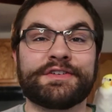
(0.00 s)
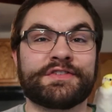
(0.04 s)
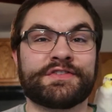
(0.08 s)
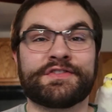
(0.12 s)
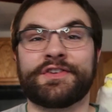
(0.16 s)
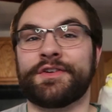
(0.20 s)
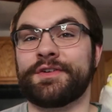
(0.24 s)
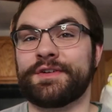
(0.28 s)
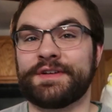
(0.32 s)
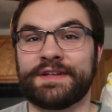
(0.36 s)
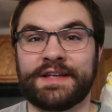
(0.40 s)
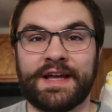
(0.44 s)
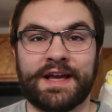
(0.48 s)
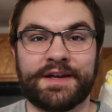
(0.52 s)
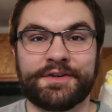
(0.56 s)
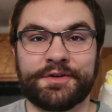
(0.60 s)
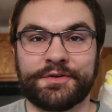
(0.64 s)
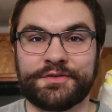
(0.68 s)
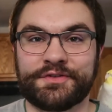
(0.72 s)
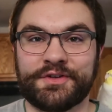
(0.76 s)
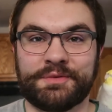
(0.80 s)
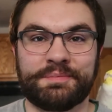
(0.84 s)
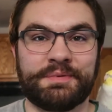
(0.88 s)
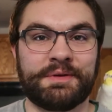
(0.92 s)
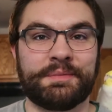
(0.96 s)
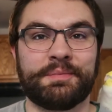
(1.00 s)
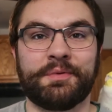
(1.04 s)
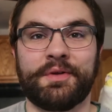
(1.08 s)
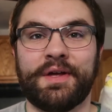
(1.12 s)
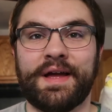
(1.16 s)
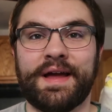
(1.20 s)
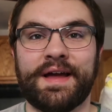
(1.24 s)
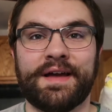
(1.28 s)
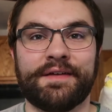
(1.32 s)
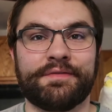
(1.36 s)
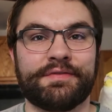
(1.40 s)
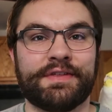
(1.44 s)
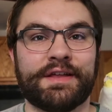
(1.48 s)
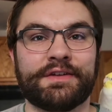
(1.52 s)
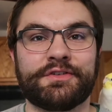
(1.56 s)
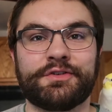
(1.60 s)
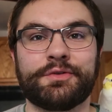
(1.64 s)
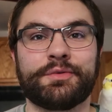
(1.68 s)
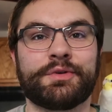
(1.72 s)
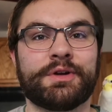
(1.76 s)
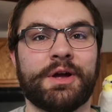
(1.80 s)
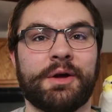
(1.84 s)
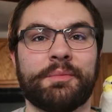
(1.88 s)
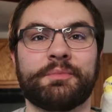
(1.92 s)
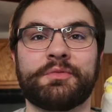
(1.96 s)
certain geckos that people have that
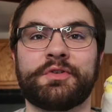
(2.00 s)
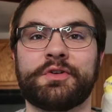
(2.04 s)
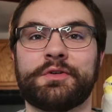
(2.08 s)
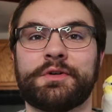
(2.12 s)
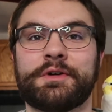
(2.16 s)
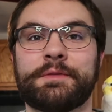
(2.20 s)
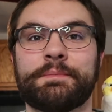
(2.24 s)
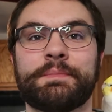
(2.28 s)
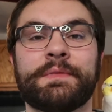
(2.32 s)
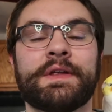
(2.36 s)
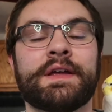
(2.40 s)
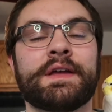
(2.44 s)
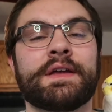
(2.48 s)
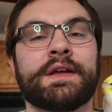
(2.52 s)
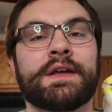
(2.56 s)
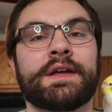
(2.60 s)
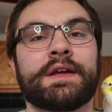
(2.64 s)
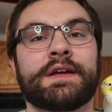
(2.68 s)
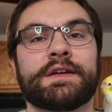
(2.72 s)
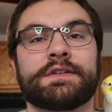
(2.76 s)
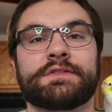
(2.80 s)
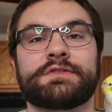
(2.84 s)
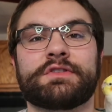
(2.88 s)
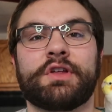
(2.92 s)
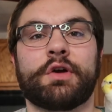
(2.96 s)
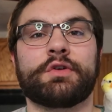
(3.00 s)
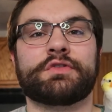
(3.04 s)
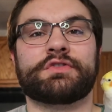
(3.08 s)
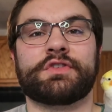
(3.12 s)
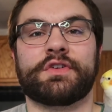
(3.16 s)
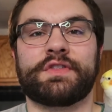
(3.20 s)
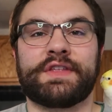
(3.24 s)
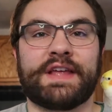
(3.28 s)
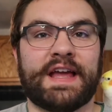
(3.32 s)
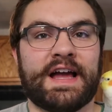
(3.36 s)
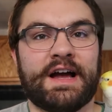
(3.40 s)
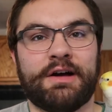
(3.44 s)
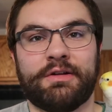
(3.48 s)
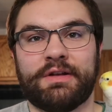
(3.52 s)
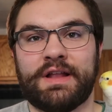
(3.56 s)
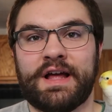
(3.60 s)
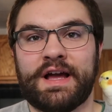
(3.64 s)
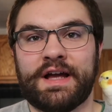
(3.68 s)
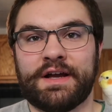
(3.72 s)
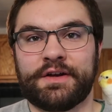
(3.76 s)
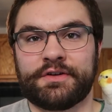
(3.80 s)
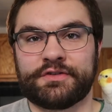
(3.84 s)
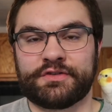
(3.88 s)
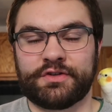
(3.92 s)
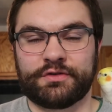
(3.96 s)
do come to them. Those are the
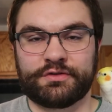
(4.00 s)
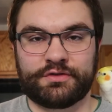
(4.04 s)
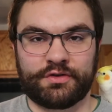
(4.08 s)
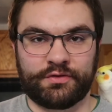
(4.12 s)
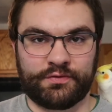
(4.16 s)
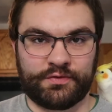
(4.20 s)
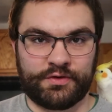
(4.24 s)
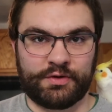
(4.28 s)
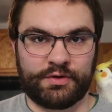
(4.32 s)
outliers. Those are